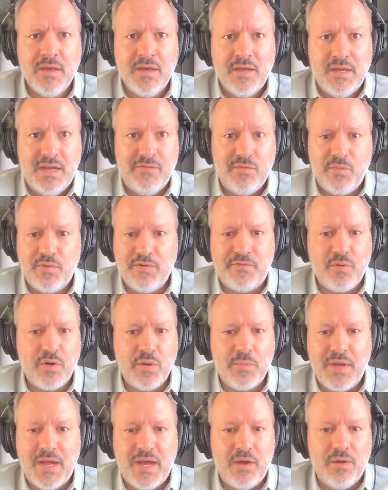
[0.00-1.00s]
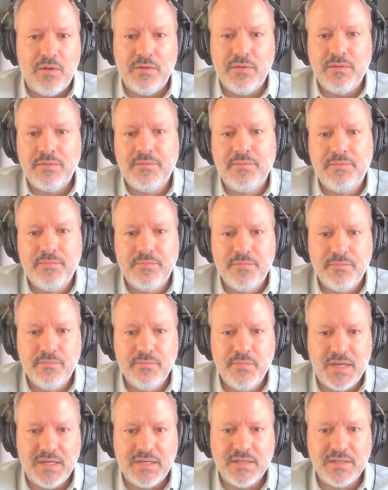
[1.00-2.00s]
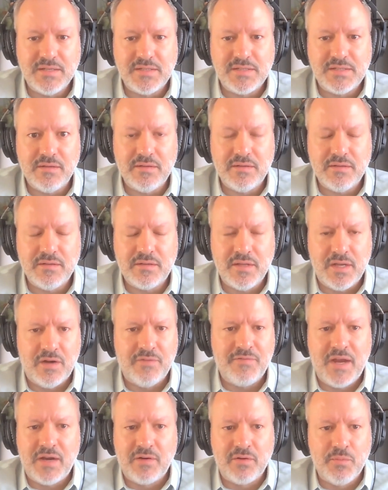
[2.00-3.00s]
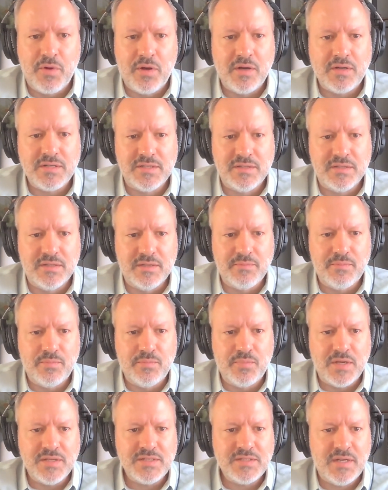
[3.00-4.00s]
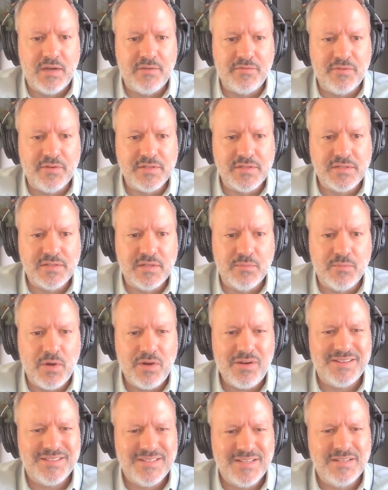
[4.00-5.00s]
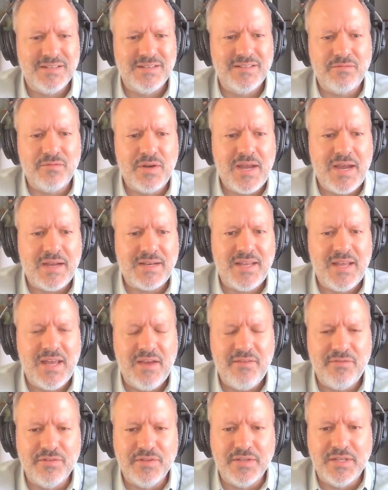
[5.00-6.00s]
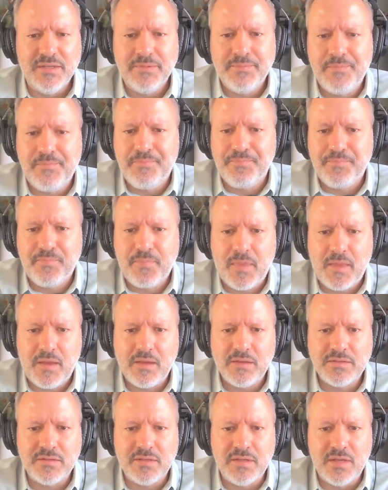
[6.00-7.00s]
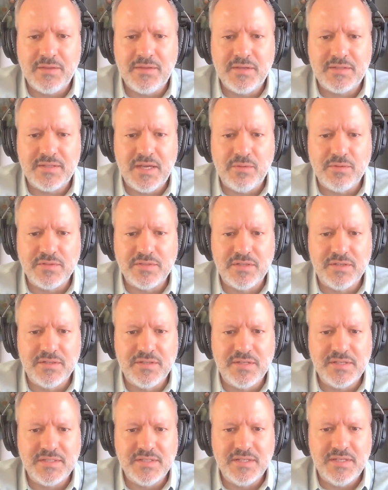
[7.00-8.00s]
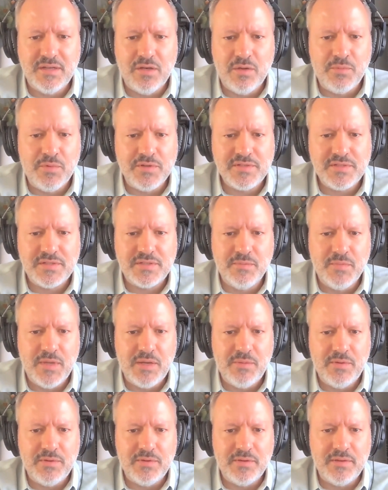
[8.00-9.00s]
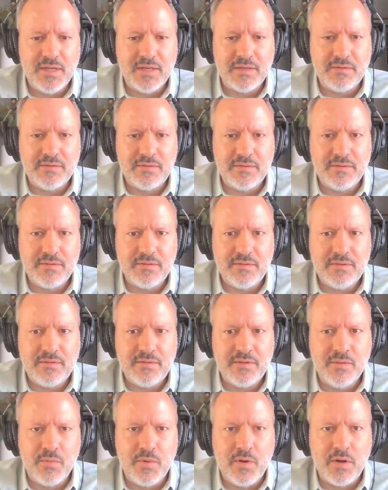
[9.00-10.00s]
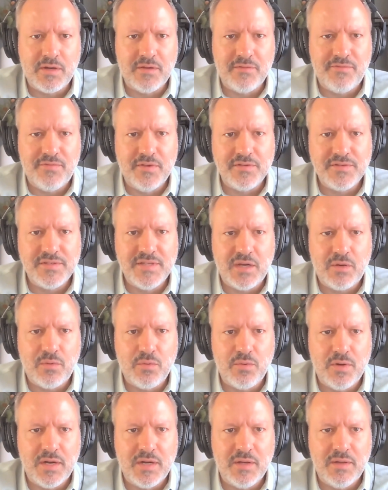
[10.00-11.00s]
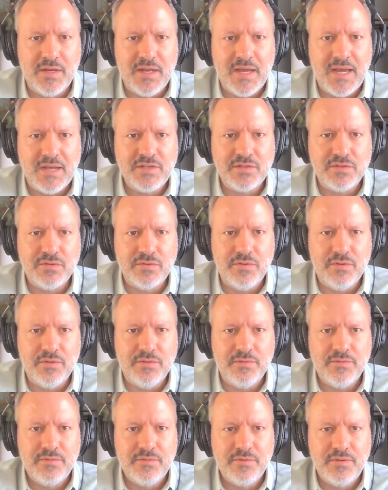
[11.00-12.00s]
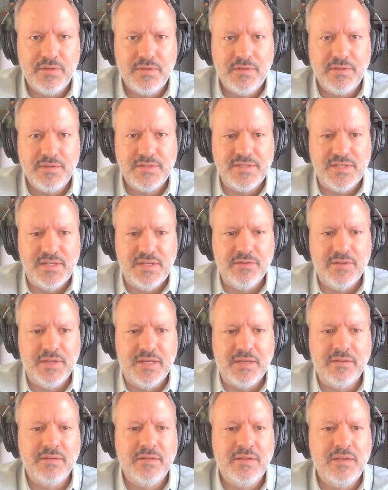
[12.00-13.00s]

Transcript: even before Powell made his clarifying remarks in the press conference, the market didn't react heavily. So I think that was good to see. Almost maybe like the market feels like we're at a natural ceiling